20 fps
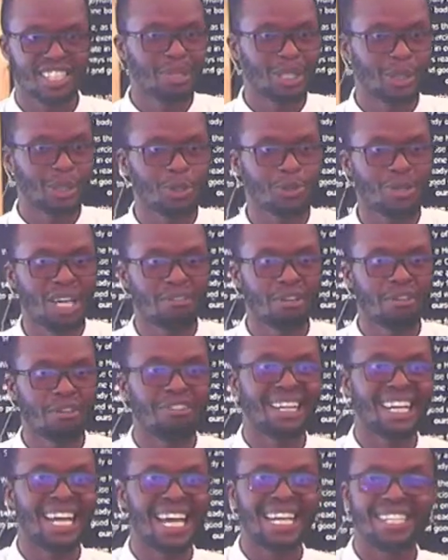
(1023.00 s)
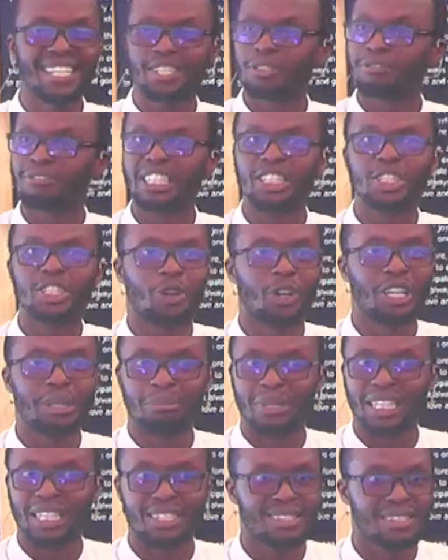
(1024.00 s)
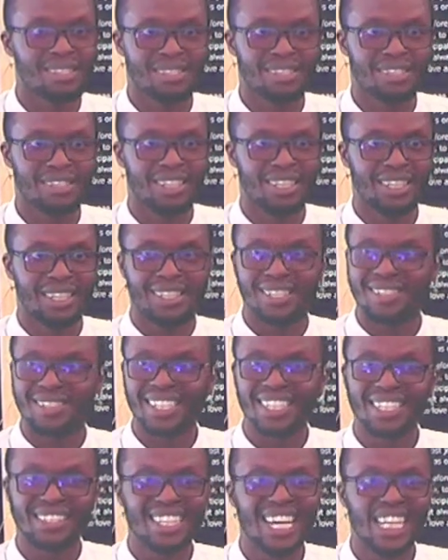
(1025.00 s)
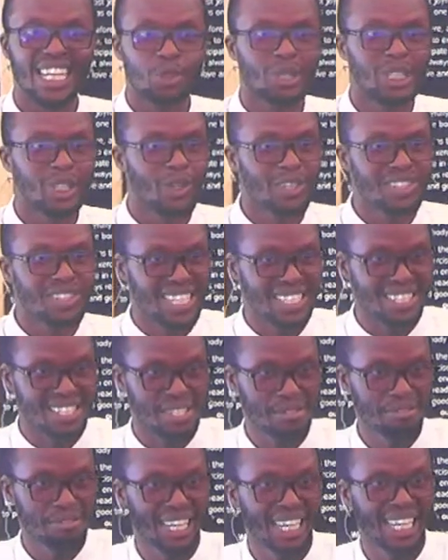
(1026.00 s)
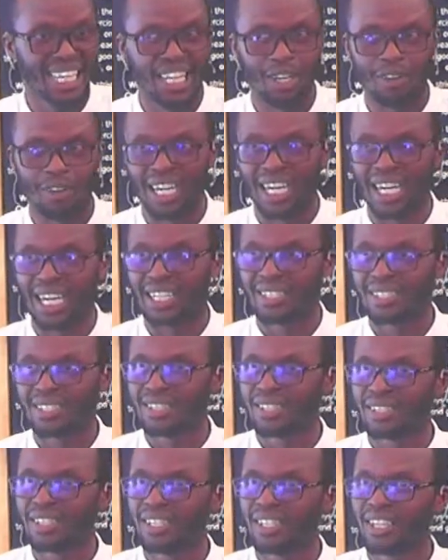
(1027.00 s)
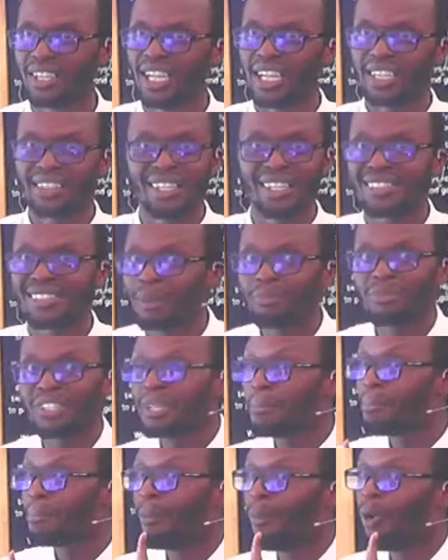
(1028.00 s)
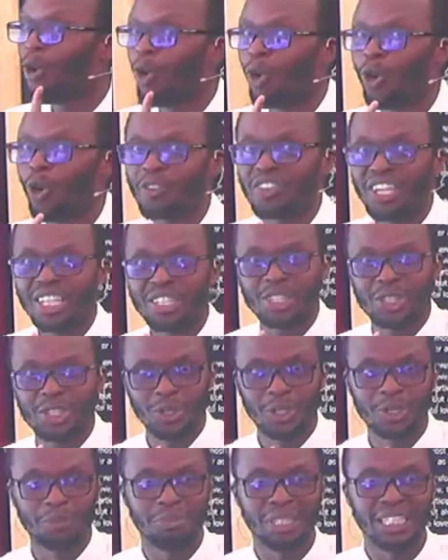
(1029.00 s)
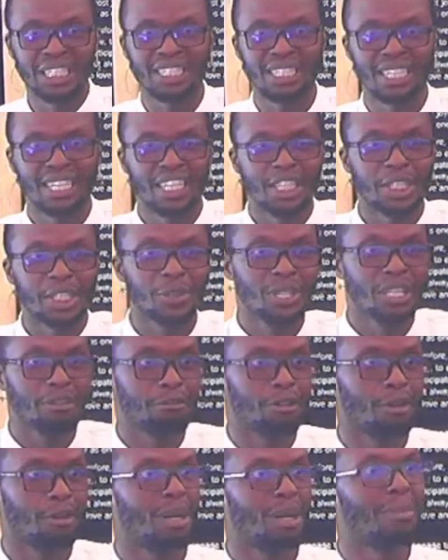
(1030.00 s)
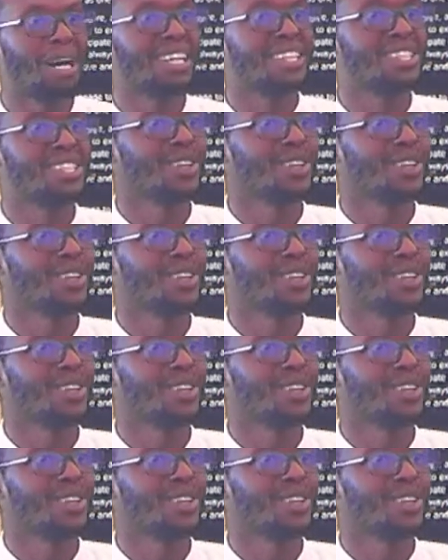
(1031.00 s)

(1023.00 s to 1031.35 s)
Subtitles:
because we have a variety of enjoyments, still that will not satisfy our heart. There's something more that should be uniform amongst